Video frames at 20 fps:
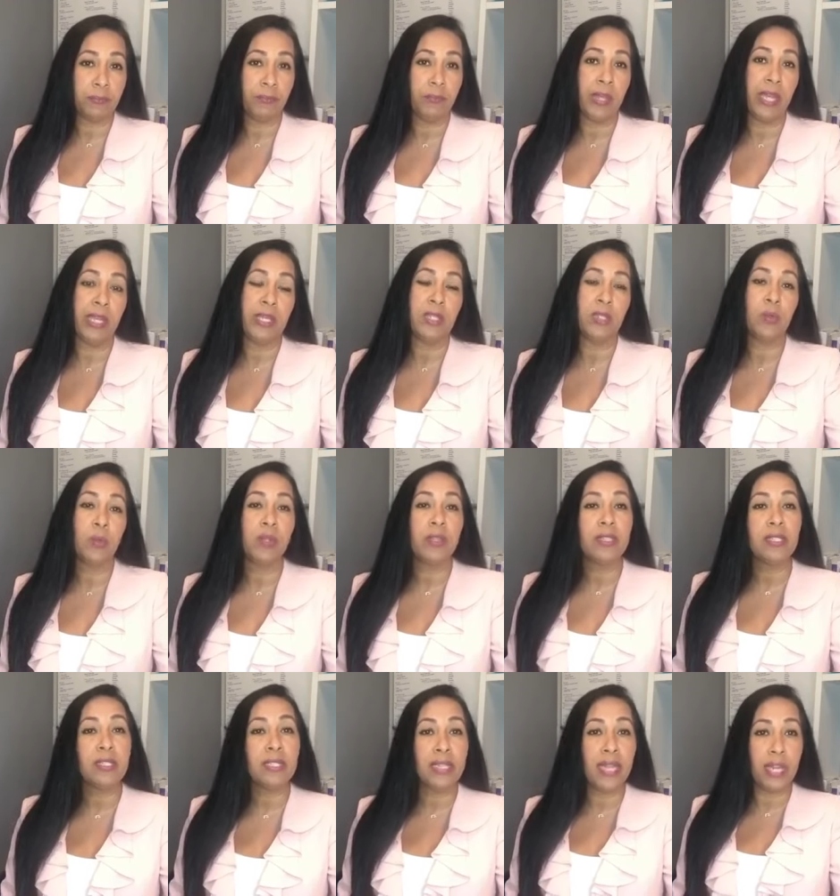That is what
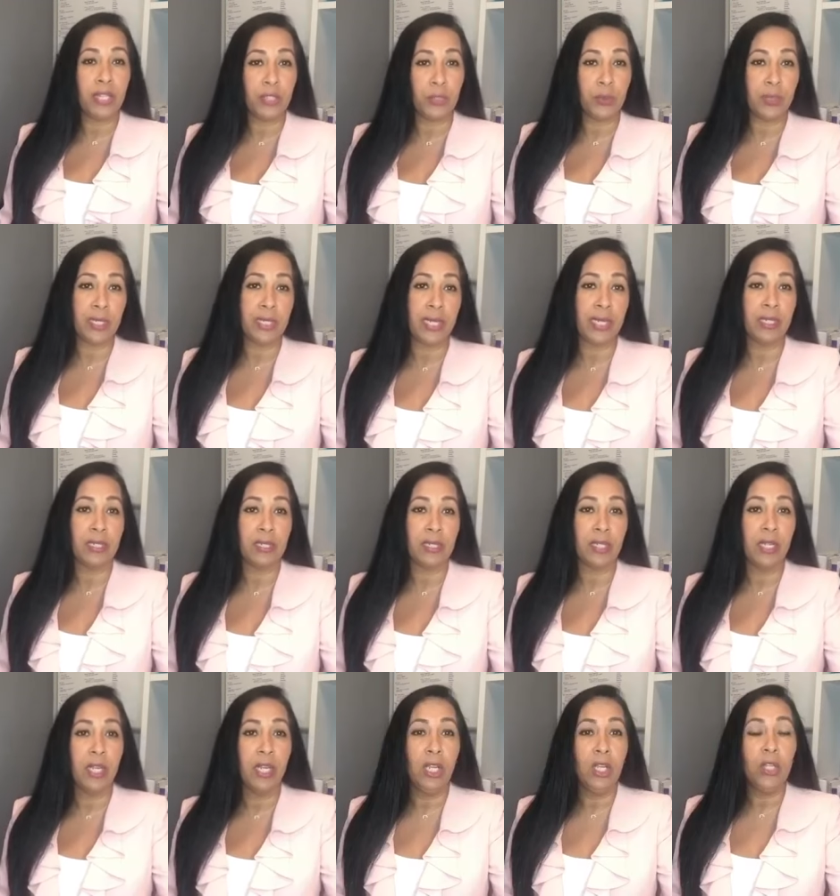the statute states.
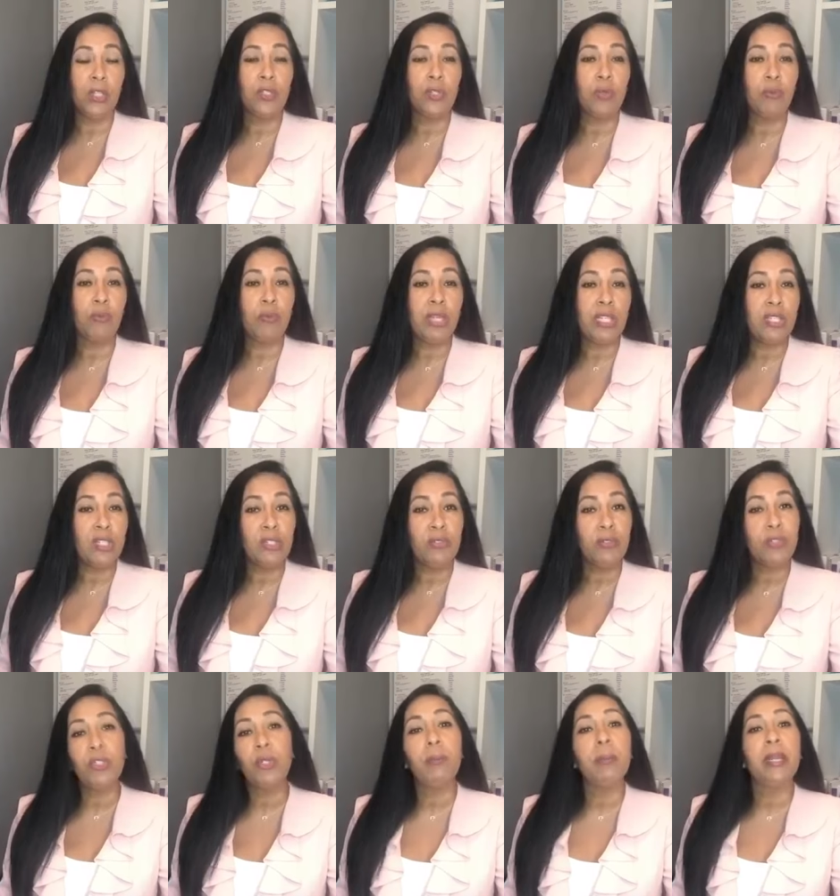So reasons for
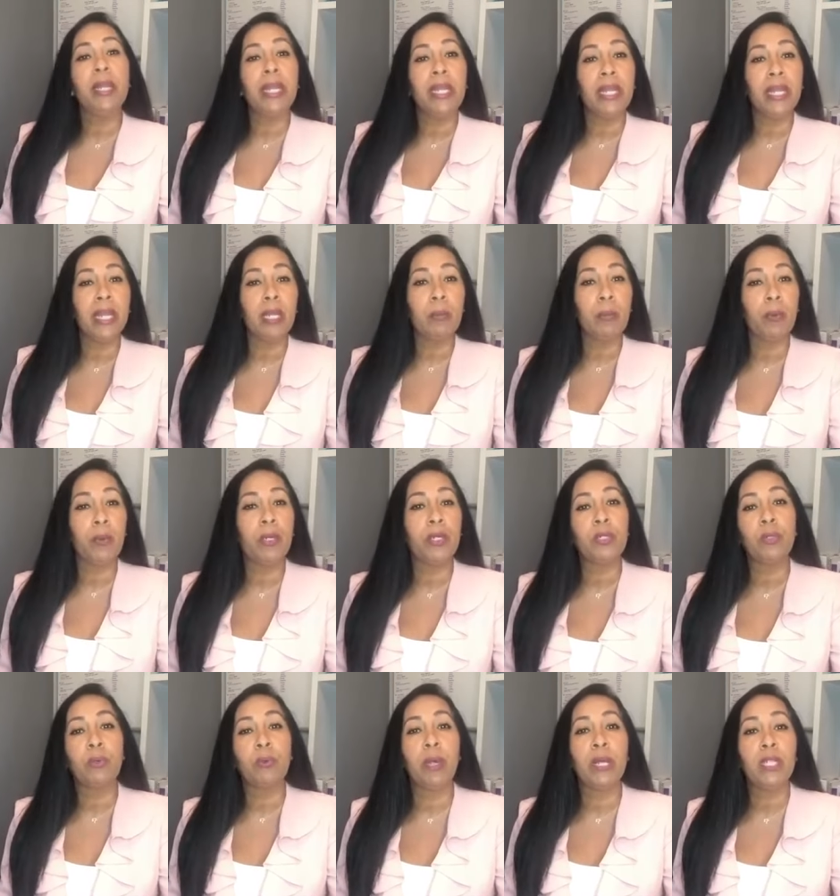terminating a
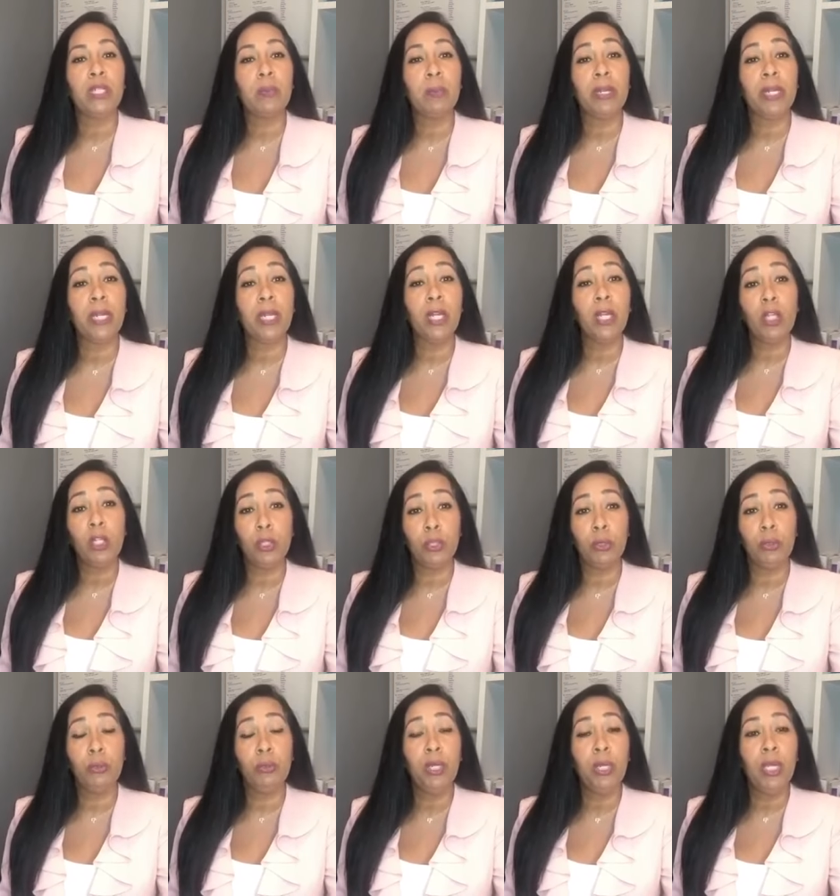parental rights may
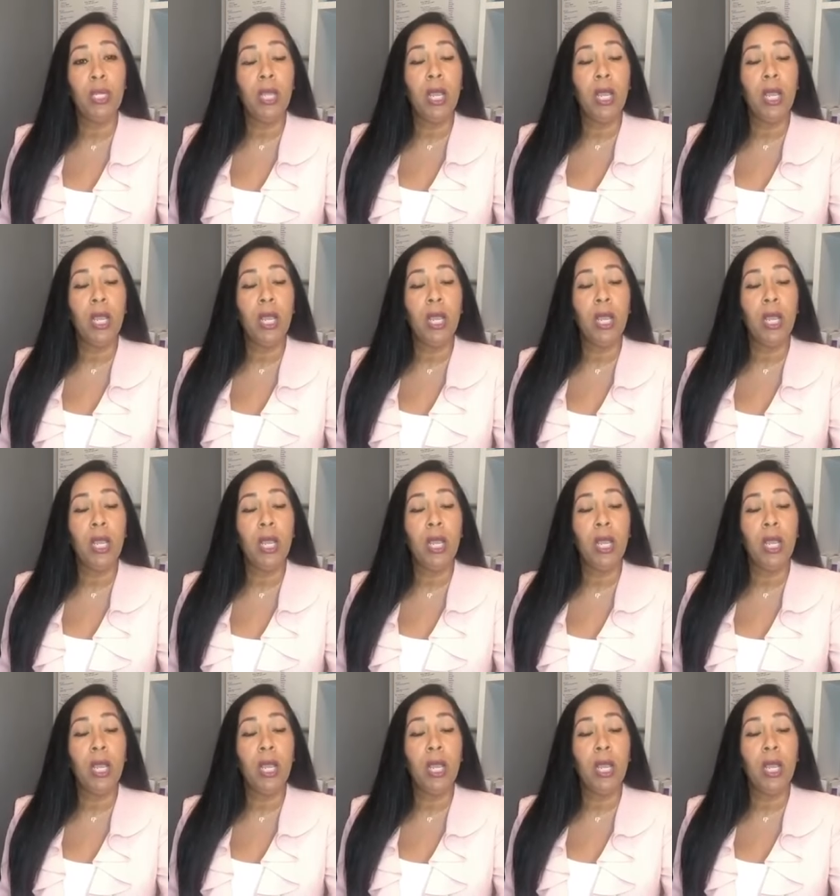include